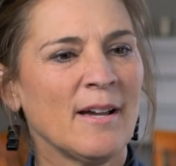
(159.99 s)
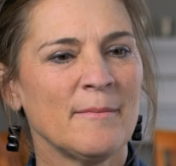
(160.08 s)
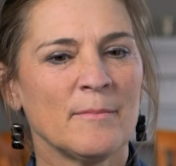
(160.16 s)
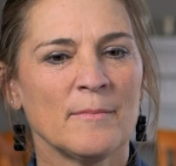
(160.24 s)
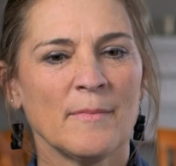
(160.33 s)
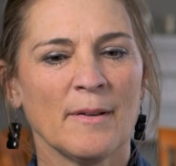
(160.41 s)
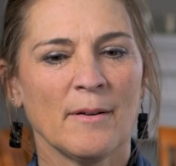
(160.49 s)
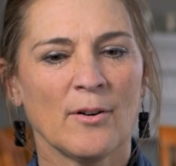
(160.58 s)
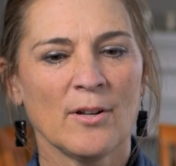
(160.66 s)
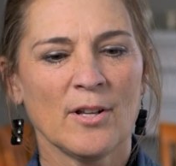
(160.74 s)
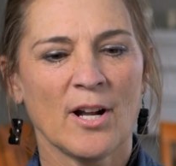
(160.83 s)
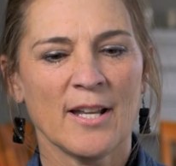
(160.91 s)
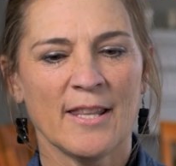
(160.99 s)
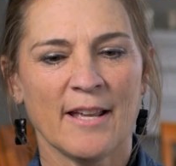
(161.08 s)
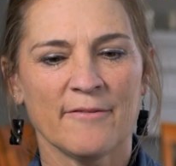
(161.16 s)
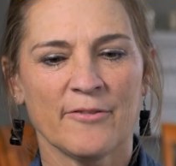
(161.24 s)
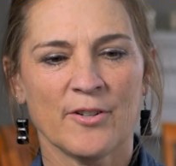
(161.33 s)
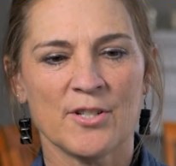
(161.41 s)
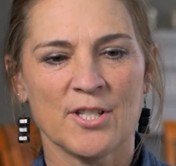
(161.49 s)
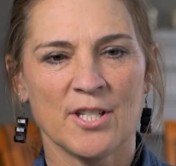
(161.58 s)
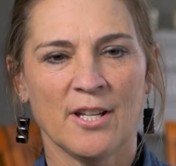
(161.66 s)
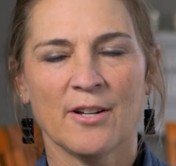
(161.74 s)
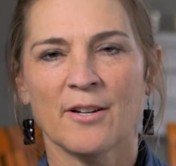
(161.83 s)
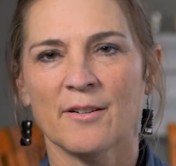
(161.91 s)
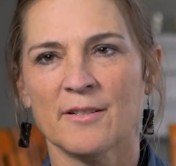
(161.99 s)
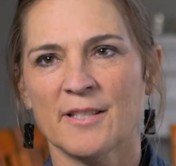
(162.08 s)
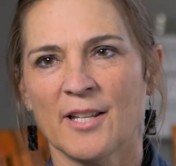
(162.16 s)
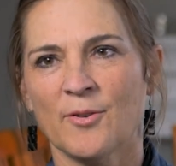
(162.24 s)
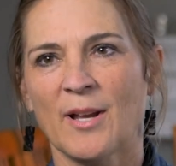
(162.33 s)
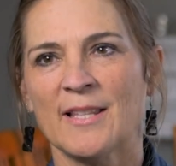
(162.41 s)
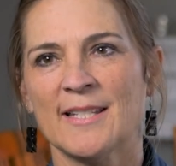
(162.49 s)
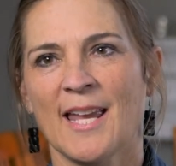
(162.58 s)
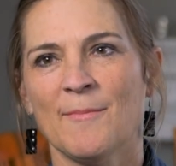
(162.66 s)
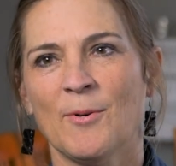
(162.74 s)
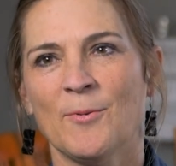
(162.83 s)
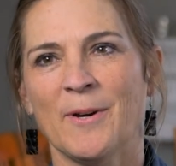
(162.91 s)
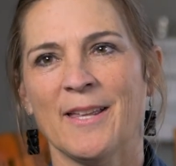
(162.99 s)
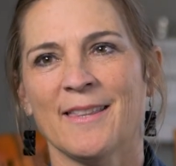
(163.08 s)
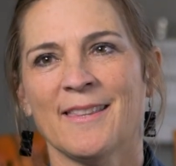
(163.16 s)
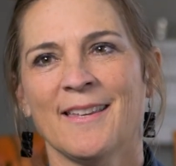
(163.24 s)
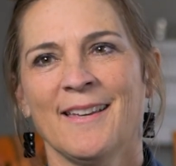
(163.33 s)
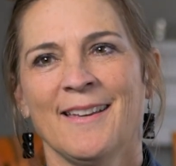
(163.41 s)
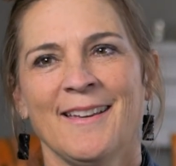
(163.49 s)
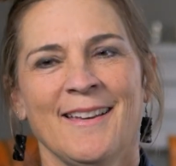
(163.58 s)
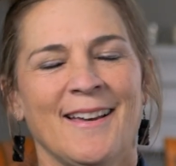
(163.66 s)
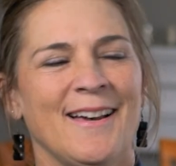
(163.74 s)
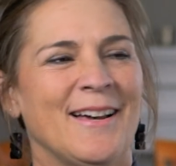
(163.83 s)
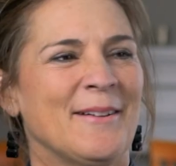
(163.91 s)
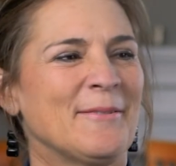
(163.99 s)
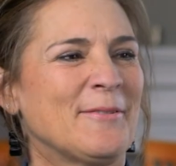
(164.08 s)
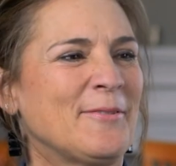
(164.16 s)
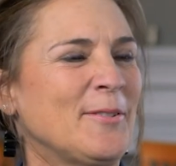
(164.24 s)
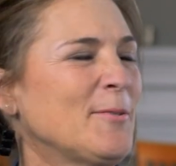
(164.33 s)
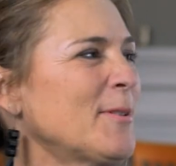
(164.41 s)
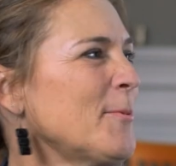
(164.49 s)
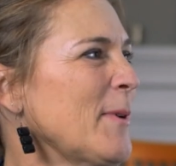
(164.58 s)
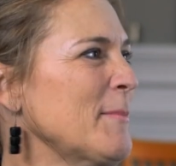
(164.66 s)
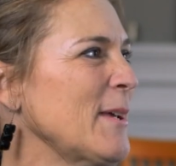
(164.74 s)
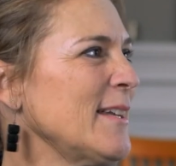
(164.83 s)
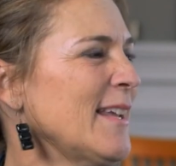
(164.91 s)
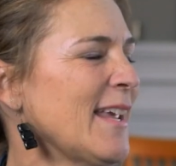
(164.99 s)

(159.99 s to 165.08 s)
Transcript: um, early on in that first year sitting around the table with a few of the women,